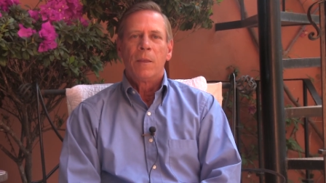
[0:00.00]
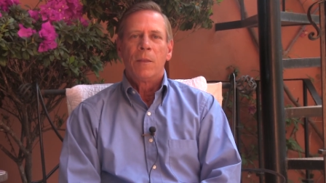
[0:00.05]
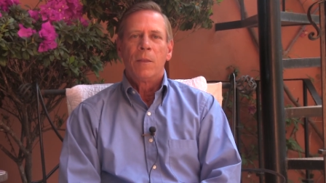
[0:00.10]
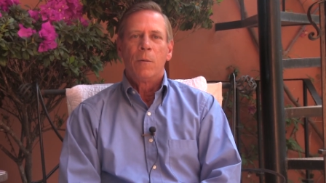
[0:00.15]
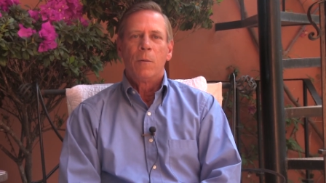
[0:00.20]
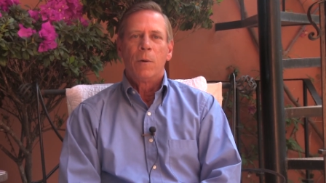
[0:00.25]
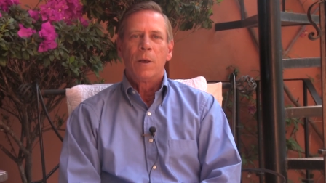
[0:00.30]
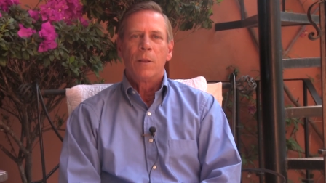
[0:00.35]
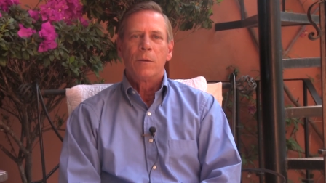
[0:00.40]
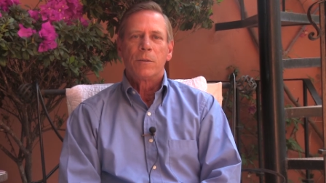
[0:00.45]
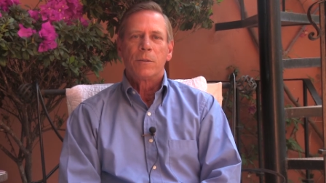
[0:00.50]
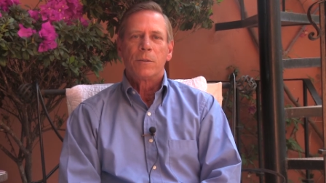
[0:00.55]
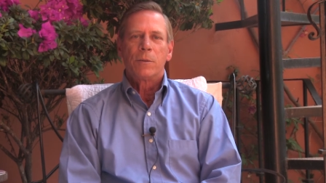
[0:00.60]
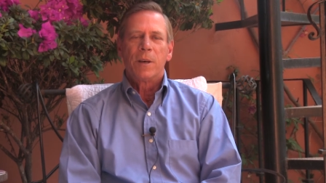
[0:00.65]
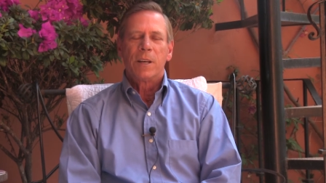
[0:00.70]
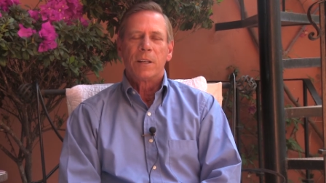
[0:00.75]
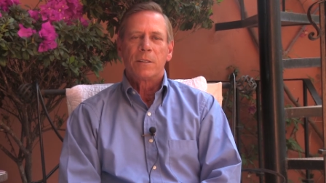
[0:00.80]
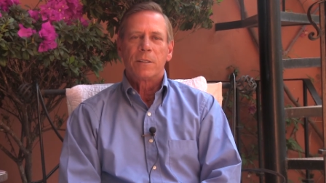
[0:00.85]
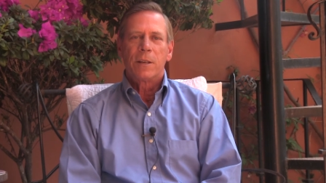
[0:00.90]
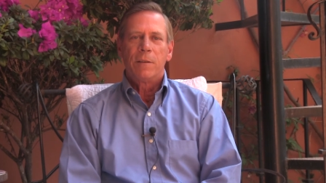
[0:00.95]
The weather's
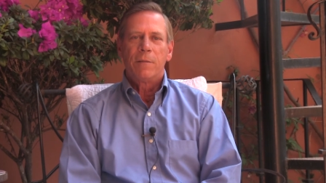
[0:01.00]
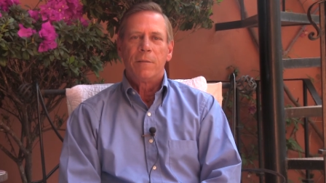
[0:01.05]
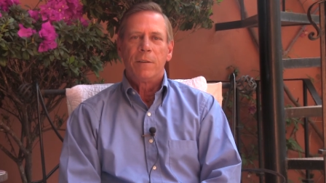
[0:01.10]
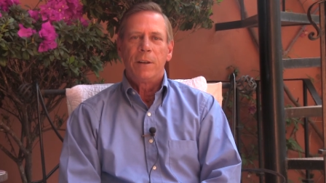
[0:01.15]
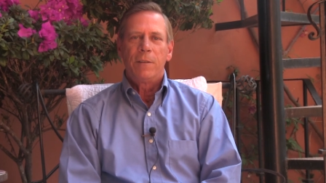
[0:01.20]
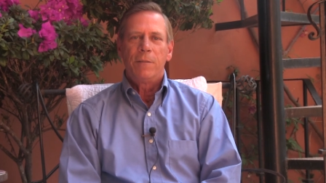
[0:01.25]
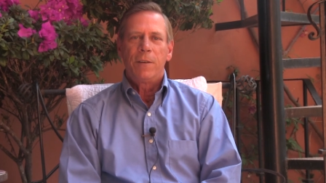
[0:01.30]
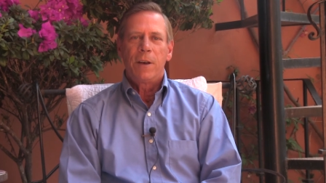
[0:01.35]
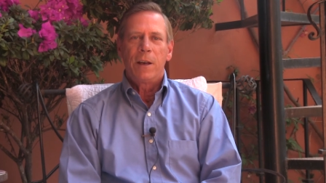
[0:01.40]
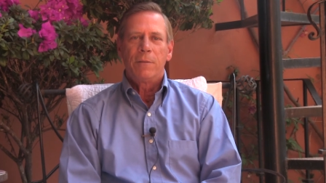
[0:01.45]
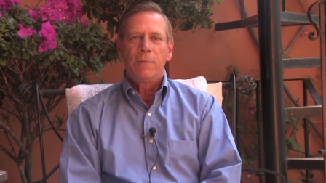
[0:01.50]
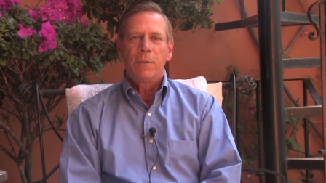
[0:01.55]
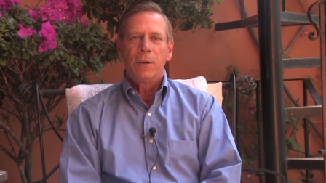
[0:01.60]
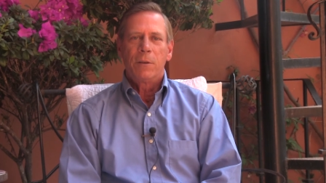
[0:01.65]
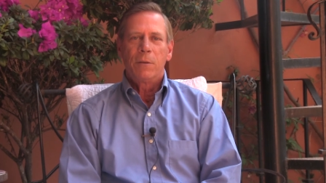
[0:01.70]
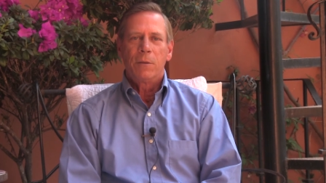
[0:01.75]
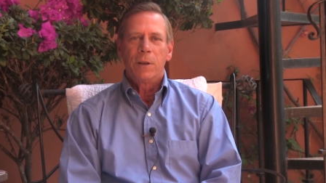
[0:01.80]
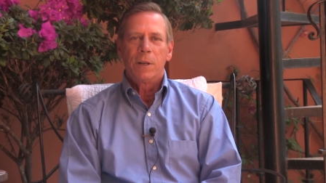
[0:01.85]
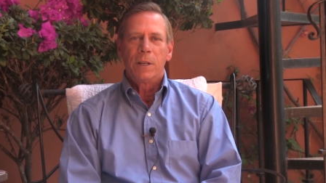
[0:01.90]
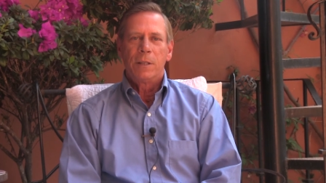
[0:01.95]
about seventy-five
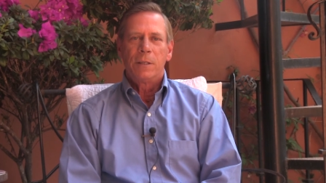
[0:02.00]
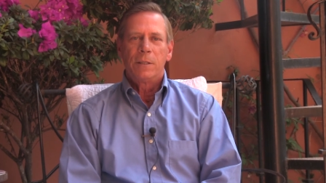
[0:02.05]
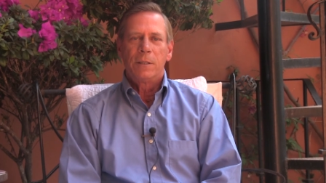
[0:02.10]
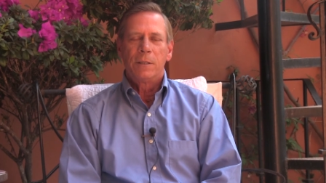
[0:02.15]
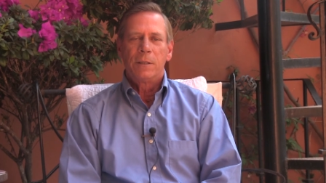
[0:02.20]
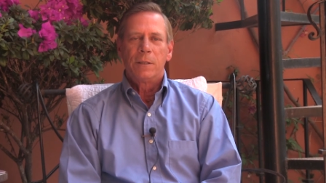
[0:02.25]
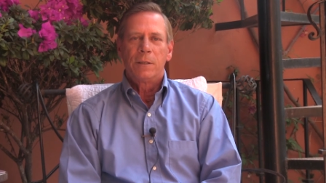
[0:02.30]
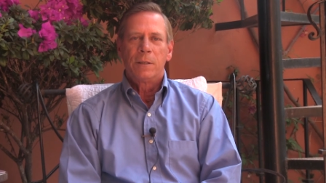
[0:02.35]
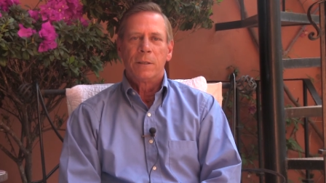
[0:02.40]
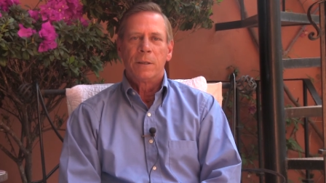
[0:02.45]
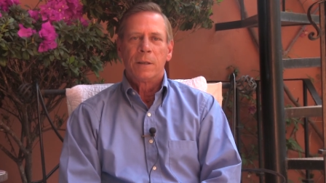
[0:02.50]
degrees,